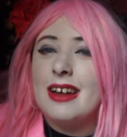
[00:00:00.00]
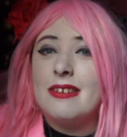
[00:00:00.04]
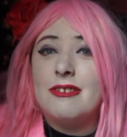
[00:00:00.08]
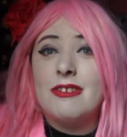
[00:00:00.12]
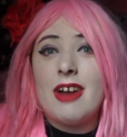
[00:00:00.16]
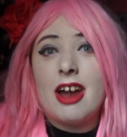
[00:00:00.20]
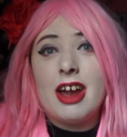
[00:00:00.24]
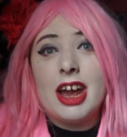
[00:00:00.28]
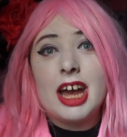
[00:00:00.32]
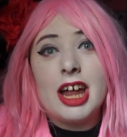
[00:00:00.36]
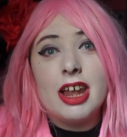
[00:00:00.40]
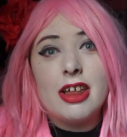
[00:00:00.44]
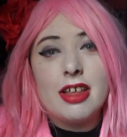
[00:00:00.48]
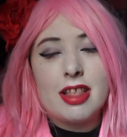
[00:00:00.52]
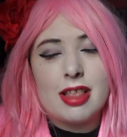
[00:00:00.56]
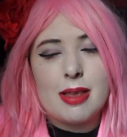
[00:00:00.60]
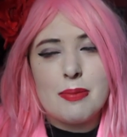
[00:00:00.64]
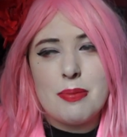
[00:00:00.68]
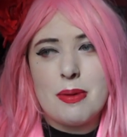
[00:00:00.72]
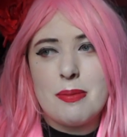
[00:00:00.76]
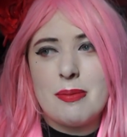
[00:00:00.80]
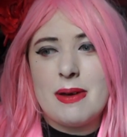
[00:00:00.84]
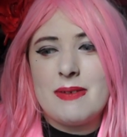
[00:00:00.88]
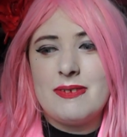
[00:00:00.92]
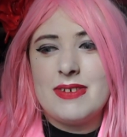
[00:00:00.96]
very close
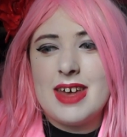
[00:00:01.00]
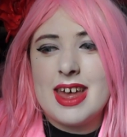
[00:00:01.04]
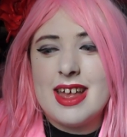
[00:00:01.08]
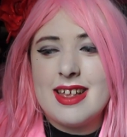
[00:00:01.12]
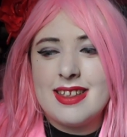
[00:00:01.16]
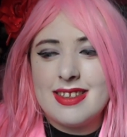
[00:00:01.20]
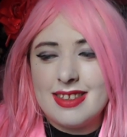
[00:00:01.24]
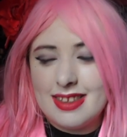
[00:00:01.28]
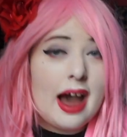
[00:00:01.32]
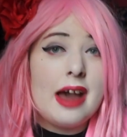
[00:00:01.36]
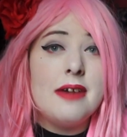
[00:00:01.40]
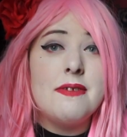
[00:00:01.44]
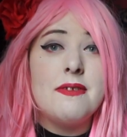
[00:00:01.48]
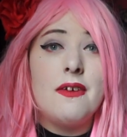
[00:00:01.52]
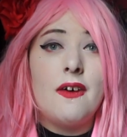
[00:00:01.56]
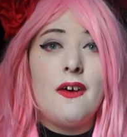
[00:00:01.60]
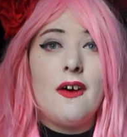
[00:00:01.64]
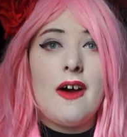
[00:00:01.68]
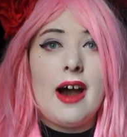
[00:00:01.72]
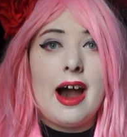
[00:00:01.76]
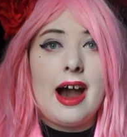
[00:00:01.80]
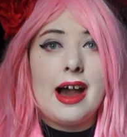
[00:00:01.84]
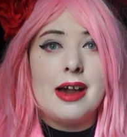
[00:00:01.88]
up on my face I thought